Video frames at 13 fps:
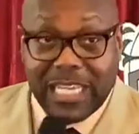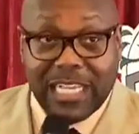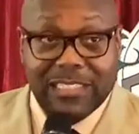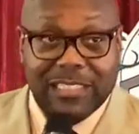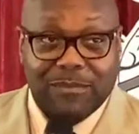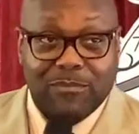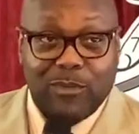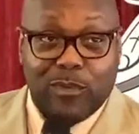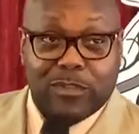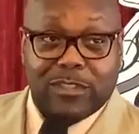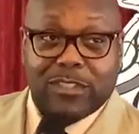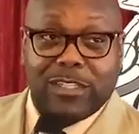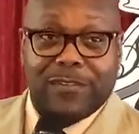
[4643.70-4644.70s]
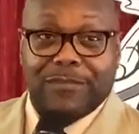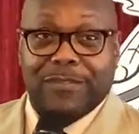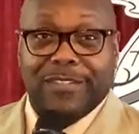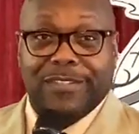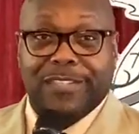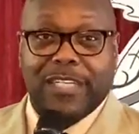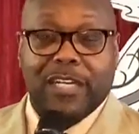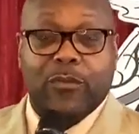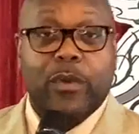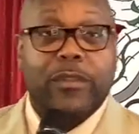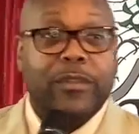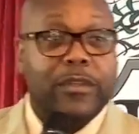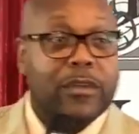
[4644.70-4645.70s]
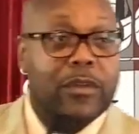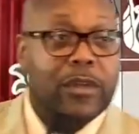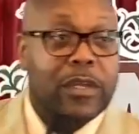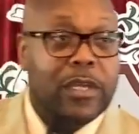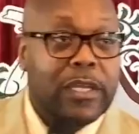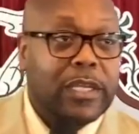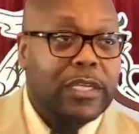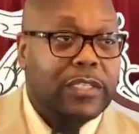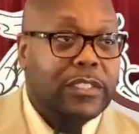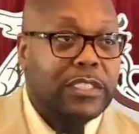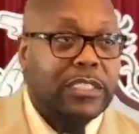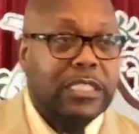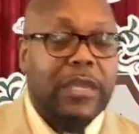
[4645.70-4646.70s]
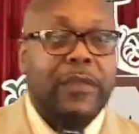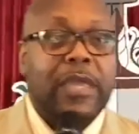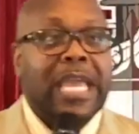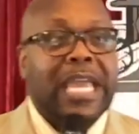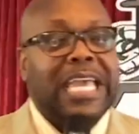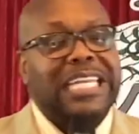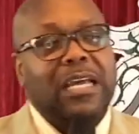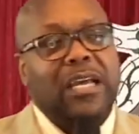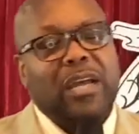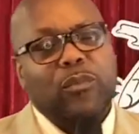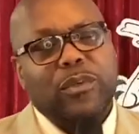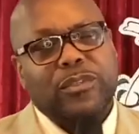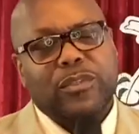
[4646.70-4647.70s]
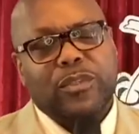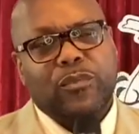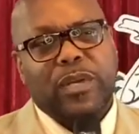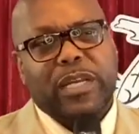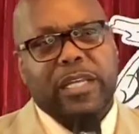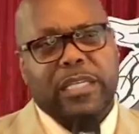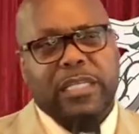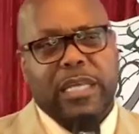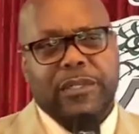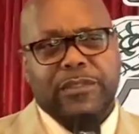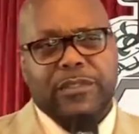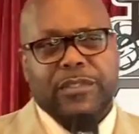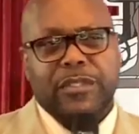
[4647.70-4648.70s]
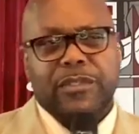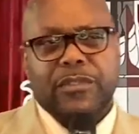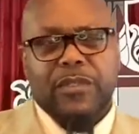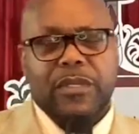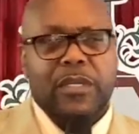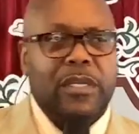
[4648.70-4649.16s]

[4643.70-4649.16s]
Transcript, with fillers: I got some more stuff to share with you. Which is that. And I want you to recognize this.